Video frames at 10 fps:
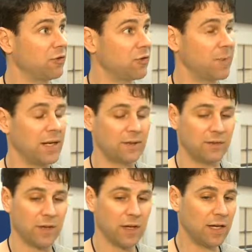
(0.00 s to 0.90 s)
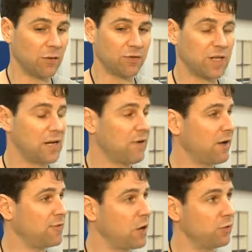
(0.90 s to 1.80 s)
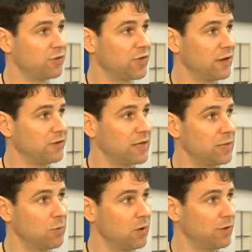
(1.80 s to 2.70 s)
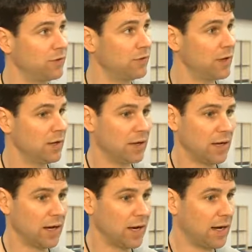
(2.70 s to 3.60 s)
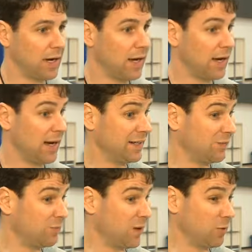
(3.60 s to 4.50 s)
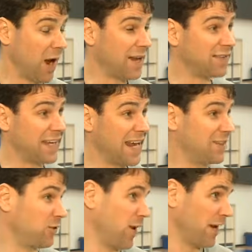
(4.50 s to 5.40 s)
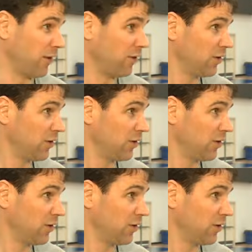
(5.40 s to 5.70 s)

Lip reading: So, I mean, it's, Steve I've known since he was a rising eighth grader,